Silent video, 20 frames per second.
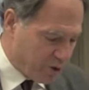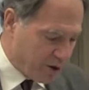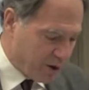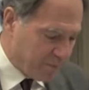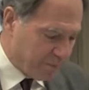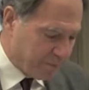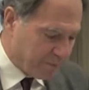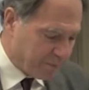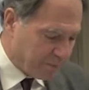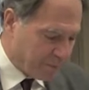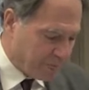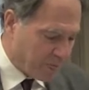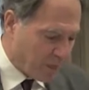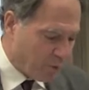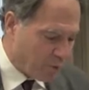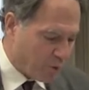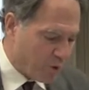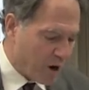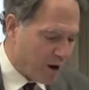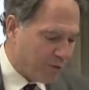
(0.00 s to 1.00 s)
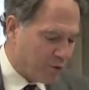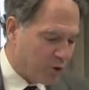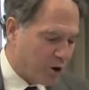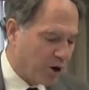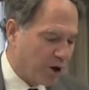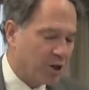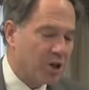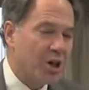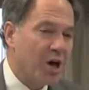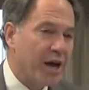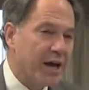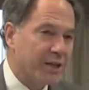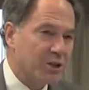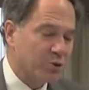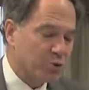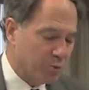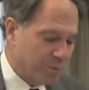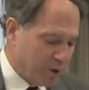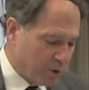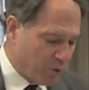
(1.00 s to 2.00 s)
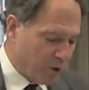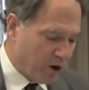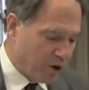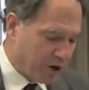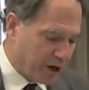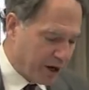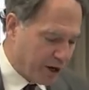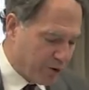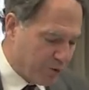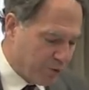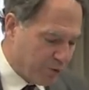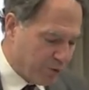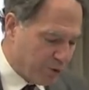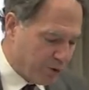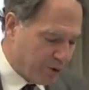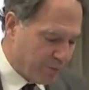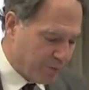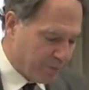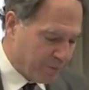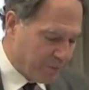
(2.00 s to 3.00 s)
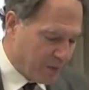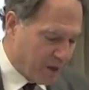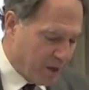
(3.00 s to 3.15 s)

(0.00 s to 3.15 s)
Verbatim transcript: on, wherever our clients would be well cared for.